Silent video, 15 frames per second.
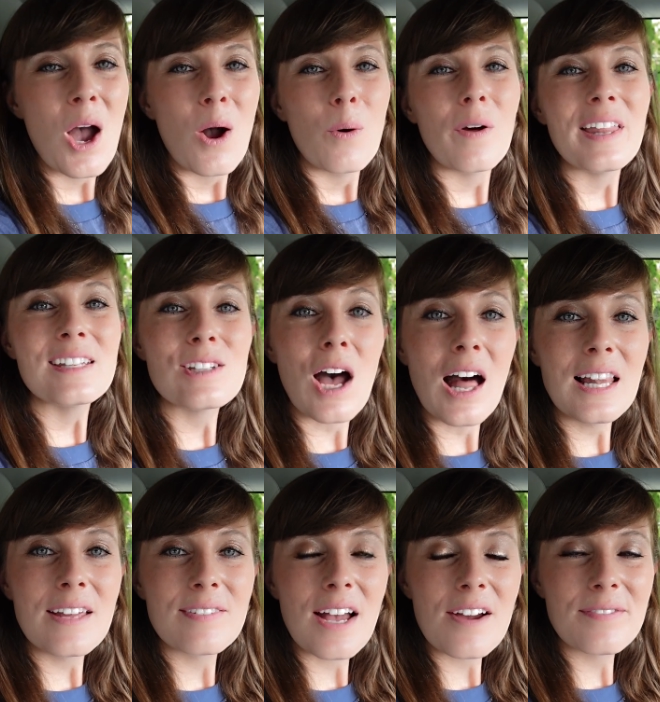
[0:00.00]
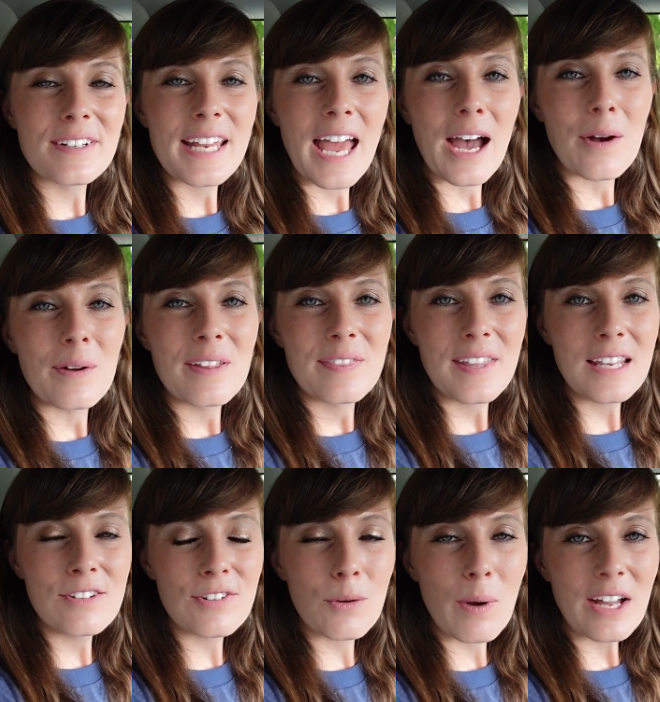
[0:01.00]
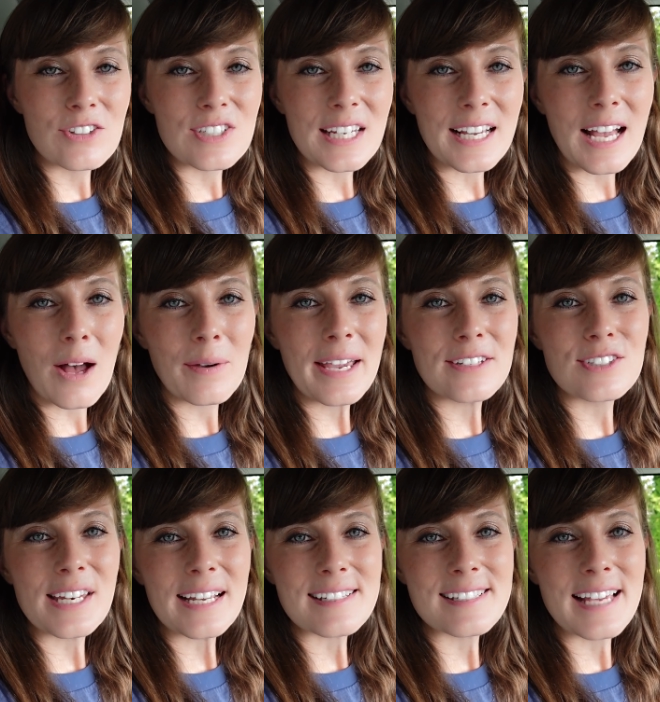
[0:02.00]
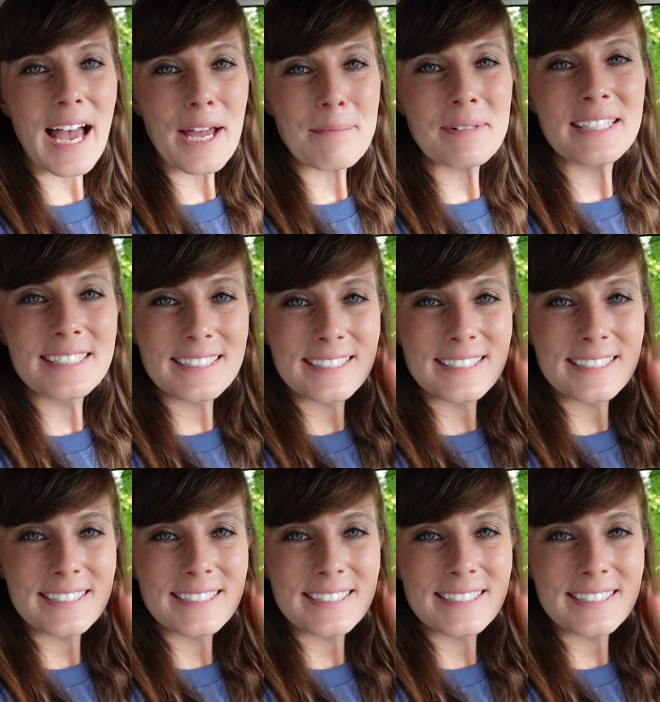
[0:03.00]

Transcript: Well, that's all I've got for now. Thanks for watching. I'll catch you next time.